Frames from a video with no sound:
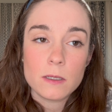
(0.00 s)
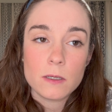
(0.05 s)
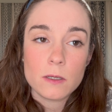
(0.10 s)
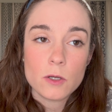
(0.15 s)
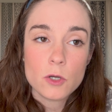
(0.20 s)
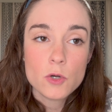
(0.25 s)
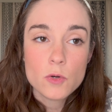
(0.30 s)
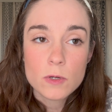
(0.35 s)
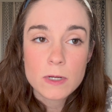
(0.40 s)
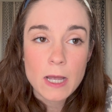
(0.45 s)

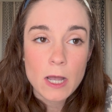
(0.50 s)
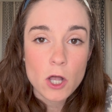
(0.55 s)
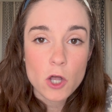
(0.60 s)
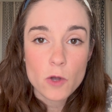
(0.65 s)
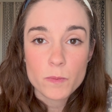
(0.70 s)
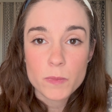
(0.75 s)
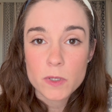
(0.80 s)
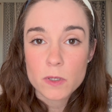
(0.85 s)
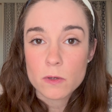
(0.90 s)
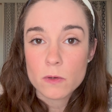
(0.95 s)
who to
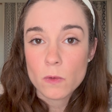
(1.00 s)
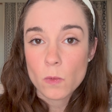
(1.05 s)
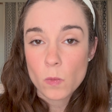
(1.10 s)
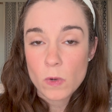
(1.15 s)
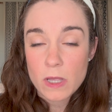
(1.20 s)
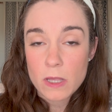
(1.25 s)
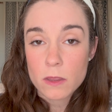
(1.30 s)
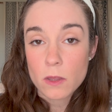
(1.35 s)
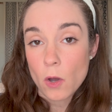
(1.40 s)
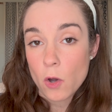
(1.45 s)
help you
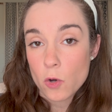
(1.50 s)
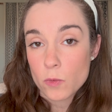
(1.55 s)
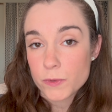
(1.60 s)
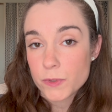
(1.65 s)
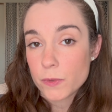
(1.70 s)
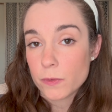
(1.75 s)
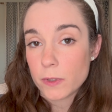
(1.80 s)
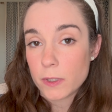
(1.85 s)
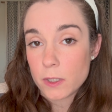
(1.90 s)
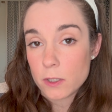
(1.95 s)
with
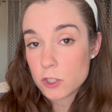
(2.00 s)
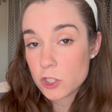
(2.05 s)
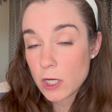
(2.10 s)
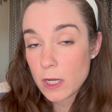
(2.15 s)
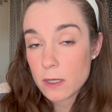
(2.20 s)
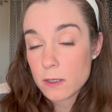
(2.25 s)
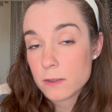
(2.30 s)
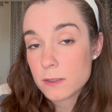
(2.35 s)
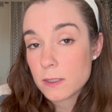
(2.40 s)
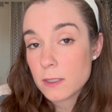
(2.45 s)
homeschooling your
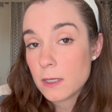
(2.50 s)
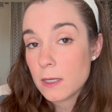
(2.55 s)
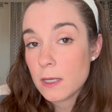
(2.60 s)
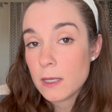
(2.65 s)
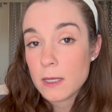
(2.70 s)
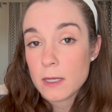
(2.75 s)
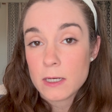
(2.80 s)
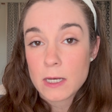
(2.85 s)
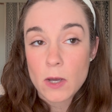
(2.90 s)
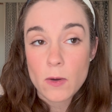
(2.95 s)
child.
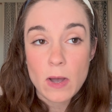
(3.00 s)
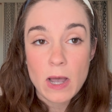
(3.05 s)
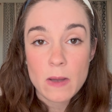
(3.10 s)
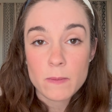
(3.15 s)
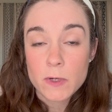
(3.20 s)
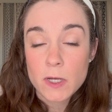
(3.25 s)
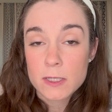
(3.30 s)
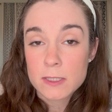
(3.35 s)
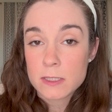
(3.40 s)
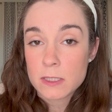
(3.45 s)
Now, I'm
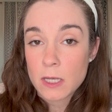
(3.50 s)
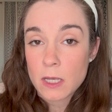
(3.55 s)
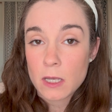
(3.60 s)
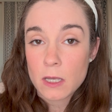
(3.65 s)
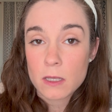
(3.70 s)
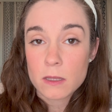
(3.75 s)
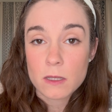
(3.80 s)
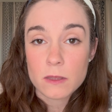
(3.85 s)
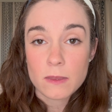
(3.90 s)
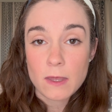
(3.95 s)
not
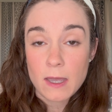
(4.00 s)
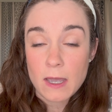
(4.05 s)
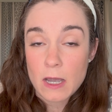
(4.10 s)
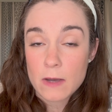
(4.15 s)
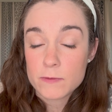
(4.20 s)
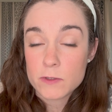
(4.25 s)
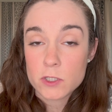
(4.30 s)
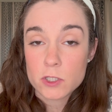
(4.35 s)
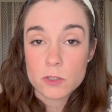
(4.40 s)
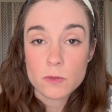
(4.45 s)
saying that they
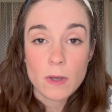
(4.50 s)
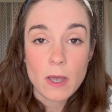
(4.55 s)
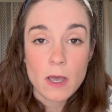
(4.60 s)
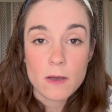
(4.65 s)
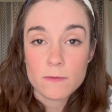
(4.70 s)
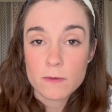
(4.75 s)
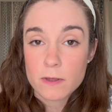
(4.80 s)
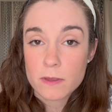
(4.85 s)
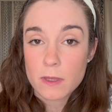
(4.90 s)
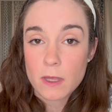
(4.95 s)
have to do
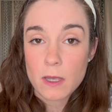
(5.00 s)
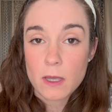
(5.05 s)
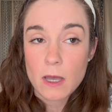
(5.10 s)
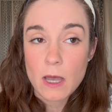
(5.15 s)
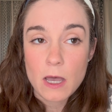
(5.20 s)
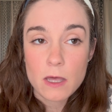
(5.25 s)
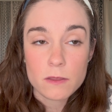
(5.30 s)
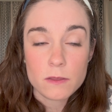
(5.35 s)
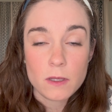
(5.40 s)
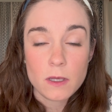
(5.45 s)
everything.
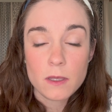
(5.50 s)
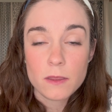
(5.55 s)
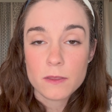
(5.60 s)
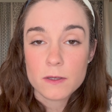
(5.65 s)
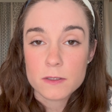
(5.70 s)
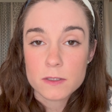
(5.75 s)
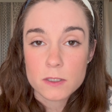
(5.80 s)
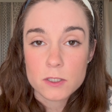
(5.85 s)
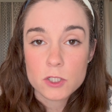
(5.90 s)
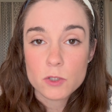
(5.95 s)
I think the
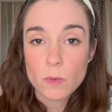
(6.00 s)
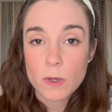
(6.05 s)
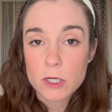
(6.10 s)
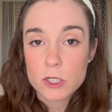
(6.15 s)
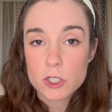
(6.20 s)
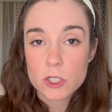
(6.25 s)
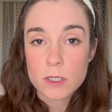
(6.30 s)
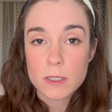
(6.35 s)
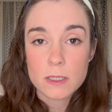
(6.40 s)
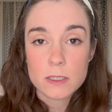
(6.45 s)

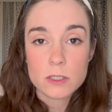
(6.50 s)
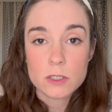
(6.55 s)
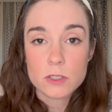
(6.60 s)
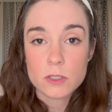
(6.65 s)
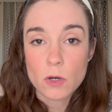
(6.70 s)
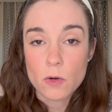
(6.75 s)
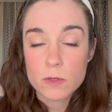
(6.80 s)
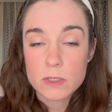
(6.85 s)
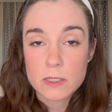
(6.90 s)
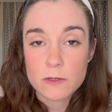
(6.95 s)
situation is
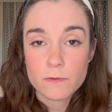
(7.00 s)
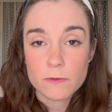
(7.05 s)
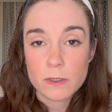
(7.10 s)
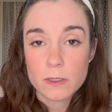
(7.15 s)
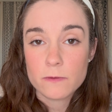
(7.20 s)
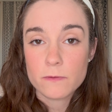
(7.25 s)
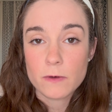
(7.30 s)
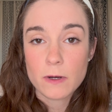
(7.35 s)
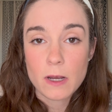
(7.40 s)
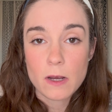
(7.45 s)
so different
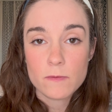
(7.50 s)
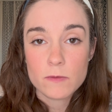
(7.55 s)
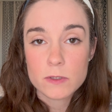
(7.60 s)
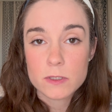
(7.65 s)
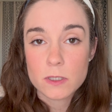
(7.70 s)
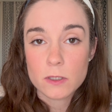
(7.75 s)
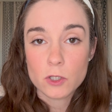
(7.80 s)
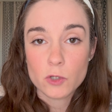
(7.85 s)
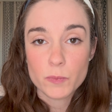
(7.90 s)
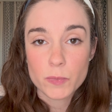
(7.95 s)
for every
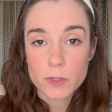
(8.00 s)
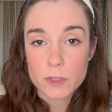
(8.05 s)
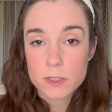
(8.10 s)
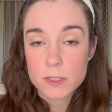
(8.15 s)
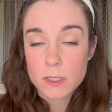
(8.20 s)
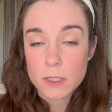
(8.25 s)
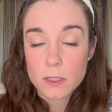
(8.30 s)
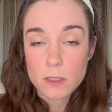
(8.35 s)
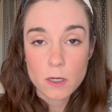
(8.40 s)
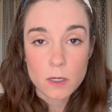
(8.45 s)
single
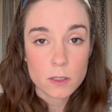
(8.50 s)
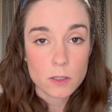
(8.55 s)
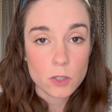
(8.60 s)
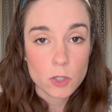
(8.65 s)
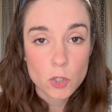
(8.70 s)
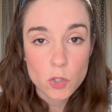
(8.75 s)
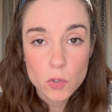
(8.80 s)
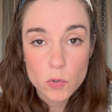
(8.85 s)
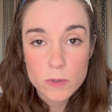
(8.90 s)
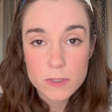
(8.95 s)
person on
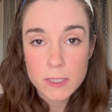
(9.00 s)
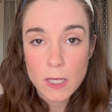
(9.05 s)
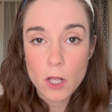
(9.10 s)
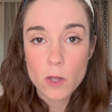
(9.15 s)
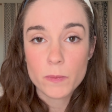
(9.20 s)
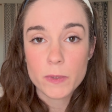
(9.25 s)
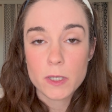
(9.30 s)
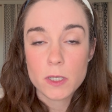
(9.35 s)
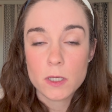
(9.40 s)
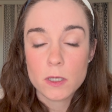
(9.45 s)
who is
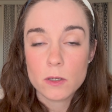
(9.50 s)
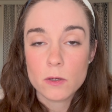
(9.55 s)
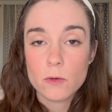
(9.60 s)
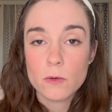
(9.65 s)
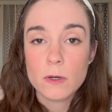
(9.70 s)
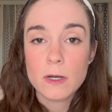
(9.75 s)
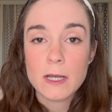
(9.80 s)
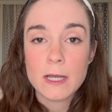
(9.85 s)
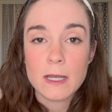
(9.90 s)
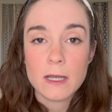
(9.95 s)
helping
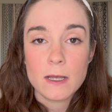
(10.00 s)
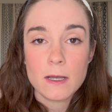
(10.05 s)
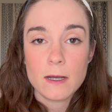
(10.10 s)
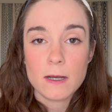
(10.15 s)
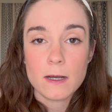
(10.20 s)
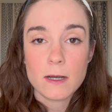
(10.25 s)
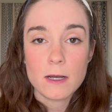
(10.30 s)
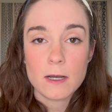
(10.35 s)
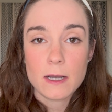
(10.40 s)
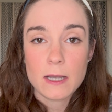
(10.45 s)
you
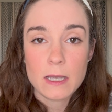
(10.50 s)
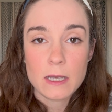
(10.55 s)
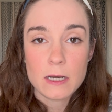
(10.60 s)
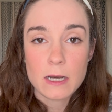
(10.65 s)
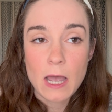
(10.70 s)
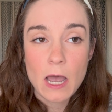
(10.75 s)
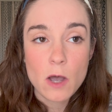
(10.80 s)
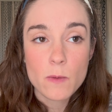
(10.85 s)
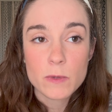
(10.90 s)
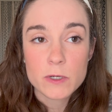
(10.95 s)
and
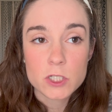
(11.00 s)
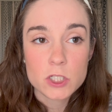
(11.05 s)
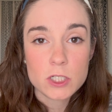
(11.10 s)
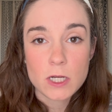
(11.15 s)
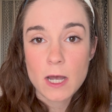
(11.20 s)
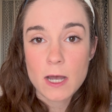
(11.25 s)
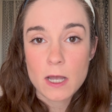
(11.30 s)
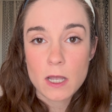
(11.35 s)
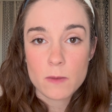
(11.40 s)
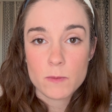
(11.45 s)
how much
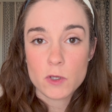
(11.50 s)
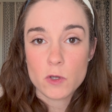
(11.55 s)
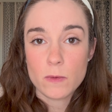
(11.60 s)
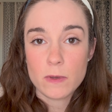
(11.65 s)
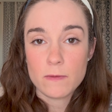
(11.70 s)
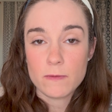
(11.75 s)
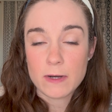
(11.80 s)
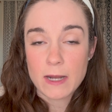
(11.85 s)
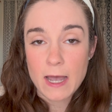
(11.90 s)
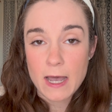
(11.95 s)
time you
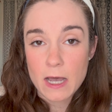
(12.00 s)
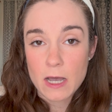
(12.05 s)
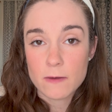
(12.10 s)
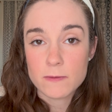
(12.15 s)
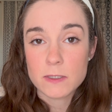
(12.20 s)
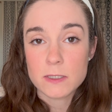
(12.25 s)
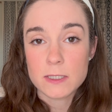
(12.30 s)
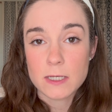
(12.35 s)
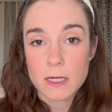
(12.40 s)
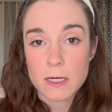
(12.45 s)
even have
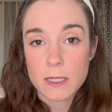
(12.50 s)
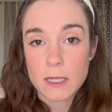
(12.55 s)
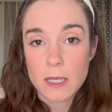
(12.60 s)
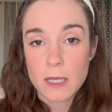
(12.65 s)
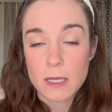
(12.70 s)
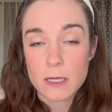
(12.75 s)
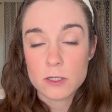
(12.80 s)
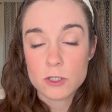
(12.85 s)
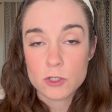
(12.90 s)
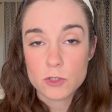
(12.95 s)
to
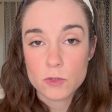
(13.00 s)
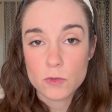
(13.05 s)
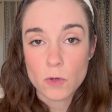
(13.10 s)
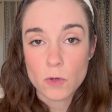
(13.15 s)
dedicate to